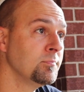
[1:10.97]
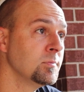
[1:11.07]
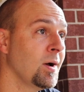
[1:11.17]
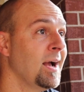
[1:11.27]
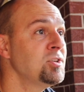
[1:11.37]

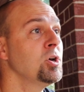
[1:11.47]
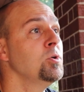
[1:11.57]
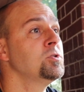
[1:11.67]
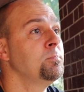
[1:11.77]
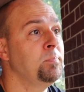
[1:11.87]
So I
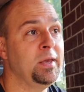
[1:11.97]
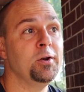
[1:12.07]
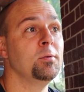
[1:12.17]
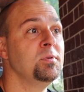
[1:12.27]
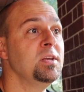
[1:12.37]
chose
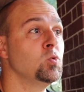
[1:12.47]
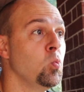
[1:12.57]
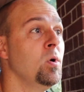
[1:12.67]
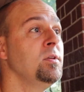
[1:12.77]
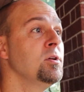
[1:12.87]
Peter MD's
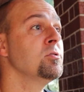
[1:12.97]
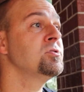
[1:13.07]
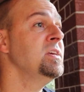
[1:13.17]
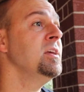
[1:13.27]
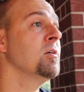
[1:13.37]
one year
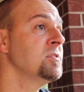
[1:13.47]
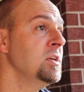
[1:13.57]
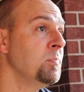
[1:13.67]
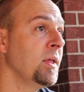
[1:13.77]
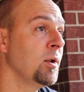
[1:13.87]

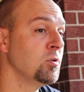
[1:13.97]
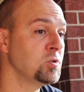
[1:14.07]
TRT plan,